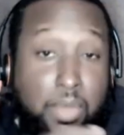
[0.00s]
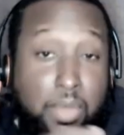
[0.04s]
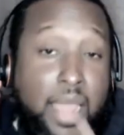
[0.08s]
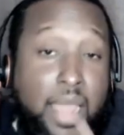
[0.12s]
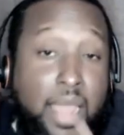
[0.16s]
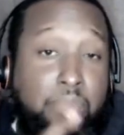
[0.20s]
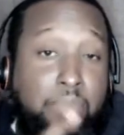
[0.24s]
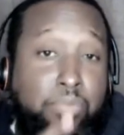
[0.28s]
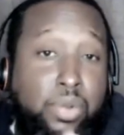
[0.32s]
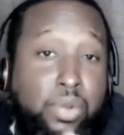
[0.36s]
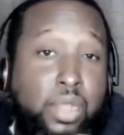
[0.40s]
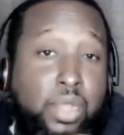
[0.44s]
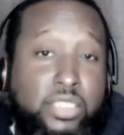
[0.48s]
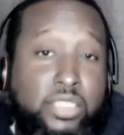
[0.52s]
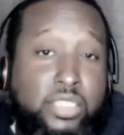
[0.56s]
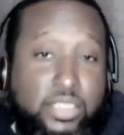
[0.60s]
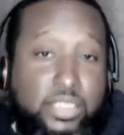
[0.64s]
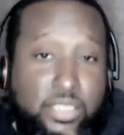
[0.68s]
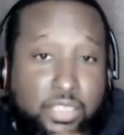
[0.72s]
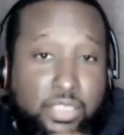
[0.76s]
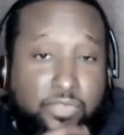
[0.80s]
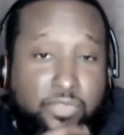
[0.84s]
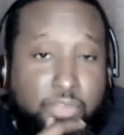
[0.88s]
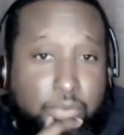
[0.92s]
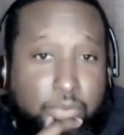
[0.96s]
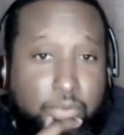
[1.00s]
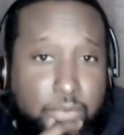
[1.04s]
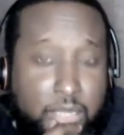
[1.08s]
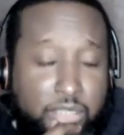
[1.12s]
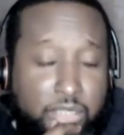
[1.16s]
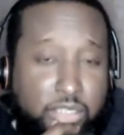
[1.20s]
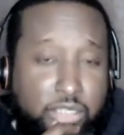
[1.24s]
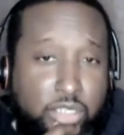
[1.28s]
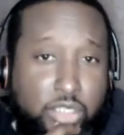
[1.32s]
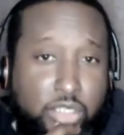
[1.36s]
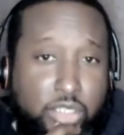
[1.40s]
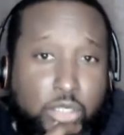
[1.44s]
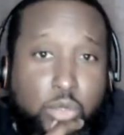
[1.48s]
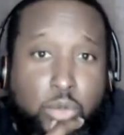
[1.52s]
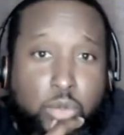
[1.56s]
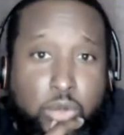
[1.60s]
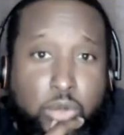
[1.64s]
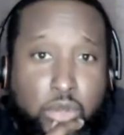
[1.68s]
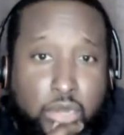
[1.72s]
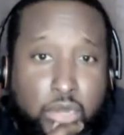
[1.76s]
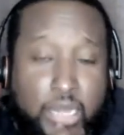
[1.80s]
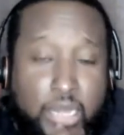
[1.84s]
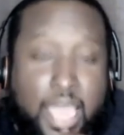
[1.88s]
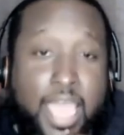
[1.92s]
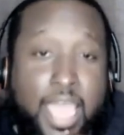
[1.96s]
But I brought this information
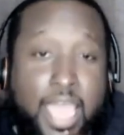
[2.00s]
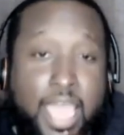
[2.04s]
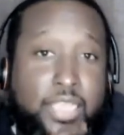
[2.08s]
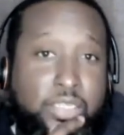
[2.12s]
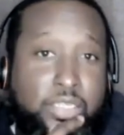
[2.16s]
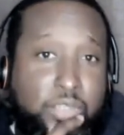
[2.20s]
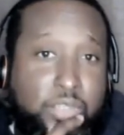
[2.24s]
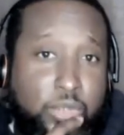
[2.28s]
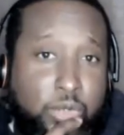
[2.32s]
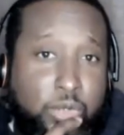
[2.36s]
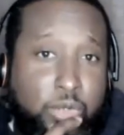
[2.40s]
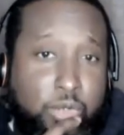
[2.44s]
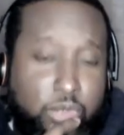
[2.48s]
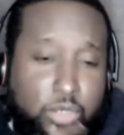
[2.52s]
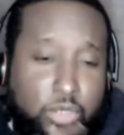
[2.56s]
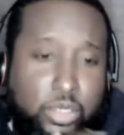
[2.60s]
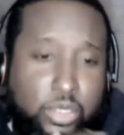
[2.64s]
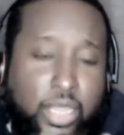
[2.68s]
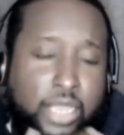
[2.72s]
to her and asked her,